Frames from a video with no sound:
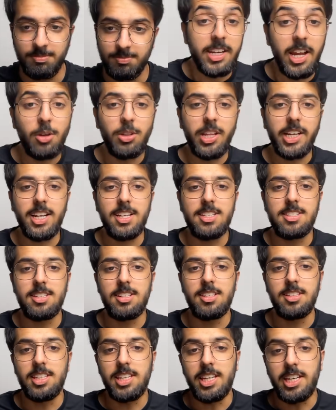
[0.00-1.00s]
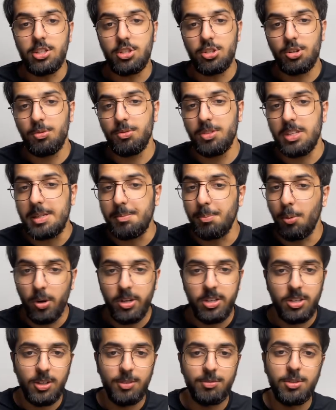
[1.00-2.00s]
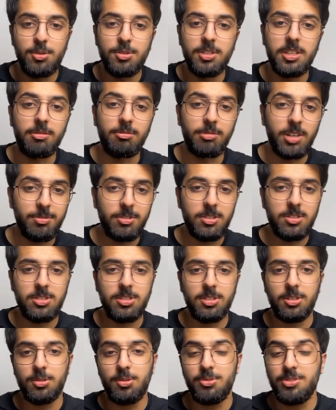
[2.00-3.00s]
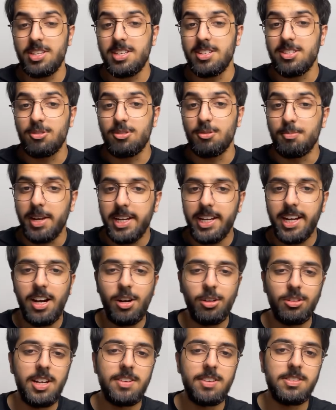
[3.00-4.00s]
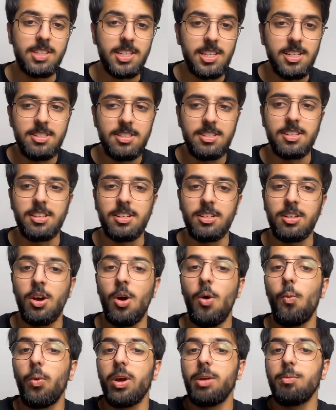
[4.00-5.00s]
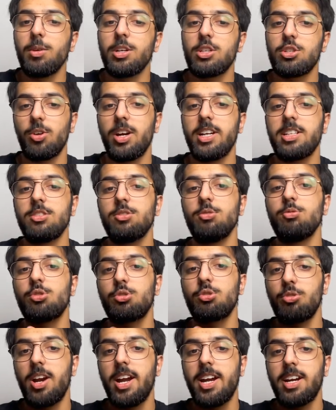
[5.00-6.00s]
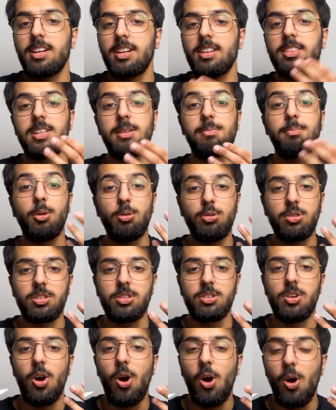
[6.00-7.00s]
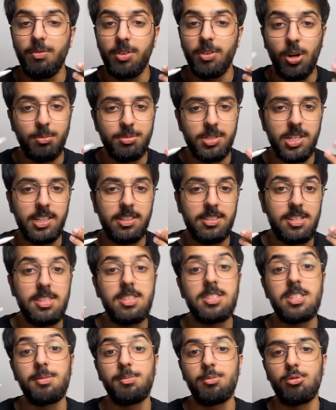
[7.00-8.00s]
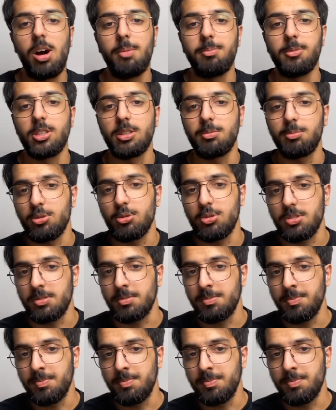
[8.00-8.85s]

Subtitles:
Now, like I said in the intro, the point of using reference circles is to make our lives easier when we're trying to track the motion of an object in simple harmonic motion.